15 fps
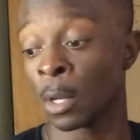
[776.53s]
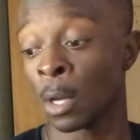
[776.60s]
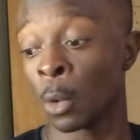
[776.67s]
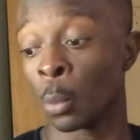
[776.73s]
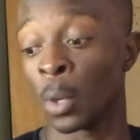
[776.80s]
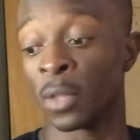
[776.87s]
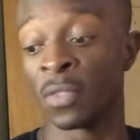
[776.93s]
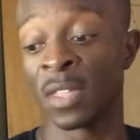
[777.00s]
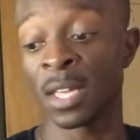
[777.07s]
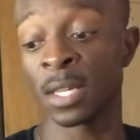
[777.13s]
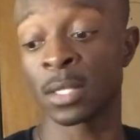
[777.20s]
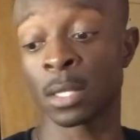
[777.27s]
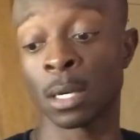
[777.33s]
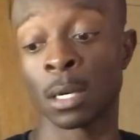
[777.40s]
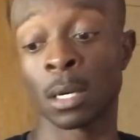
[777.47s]
with this
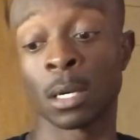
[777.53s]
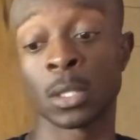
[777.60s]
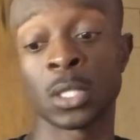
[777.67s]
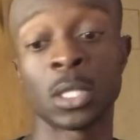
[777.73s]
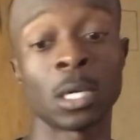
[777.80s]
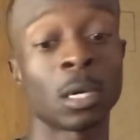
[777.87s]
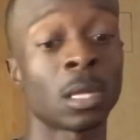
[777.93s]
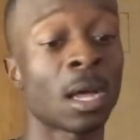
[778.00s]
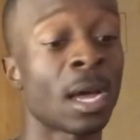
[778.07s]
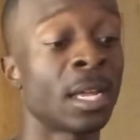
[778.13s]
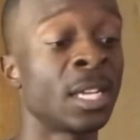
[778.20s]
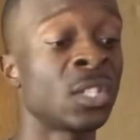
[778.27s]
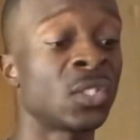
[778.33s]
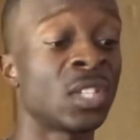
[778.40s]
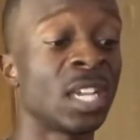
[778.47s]
TLR.
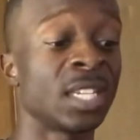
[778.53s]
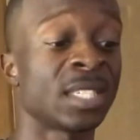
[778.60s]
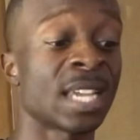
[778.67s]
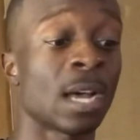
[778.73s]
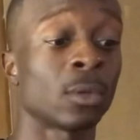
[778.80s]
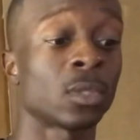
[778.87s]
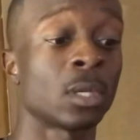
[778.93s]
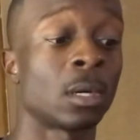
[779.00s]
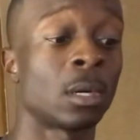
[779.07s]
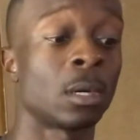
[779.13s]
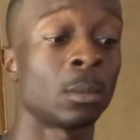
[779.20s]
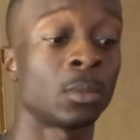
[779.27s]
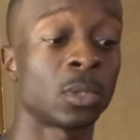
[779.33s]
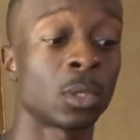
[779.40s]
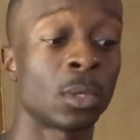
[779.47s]
It sticks out some,
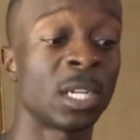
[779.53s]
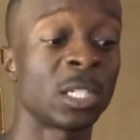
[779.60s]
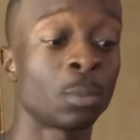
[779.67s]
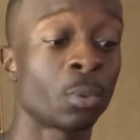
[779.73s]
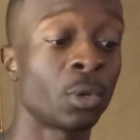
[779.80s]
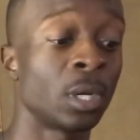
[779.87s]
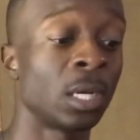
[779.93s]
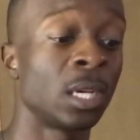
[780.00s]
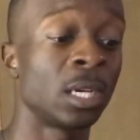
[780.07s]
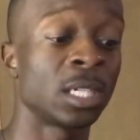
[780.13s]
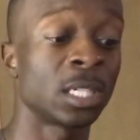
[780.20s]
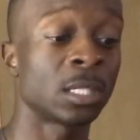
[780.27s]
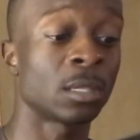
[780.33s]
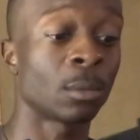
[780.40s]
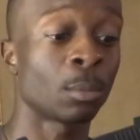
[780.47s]
so that's pretty good because
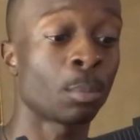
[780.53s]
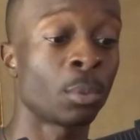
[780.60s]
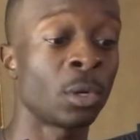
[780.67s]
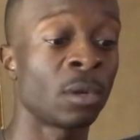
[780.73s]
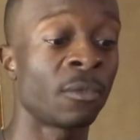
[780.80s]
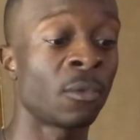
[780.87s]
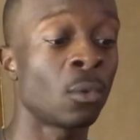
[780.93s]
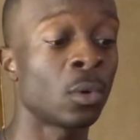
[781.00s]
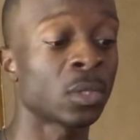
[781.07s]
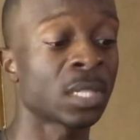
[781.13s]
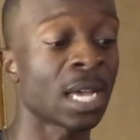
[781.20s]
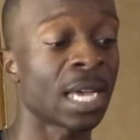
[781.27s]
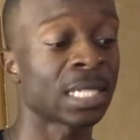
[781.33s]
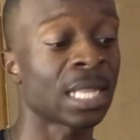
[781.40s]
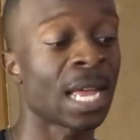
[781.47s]
it's a pretty full
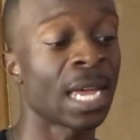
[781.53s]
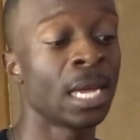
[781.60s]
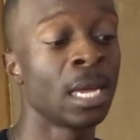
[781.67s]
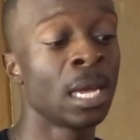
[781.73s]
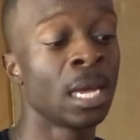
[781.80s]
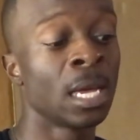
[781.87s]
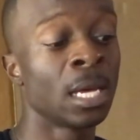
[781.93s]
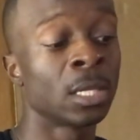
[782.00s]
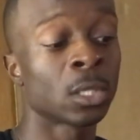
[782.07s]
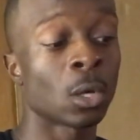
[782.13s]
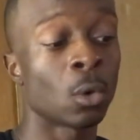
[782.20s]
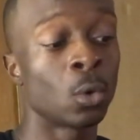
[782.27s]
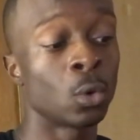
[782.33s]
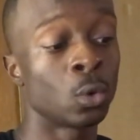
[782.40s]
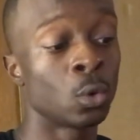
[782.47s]
size light.
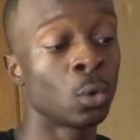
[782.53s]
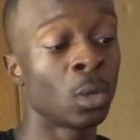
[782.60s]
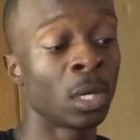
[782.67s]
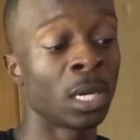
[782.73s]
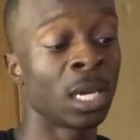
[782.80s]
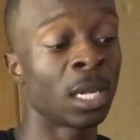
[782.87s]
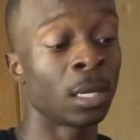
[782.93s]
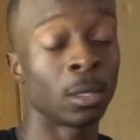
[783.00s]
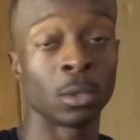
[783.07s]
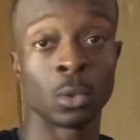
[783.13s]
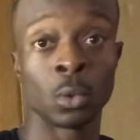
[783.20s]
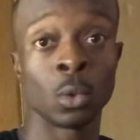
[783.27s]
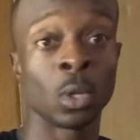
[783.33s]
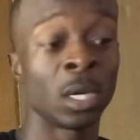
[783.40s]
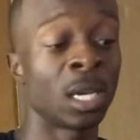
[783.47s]
So you can get
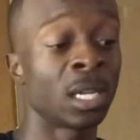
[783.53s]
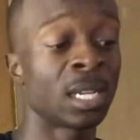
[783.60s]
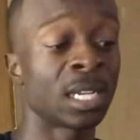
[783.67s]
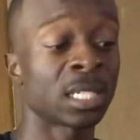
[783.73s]
that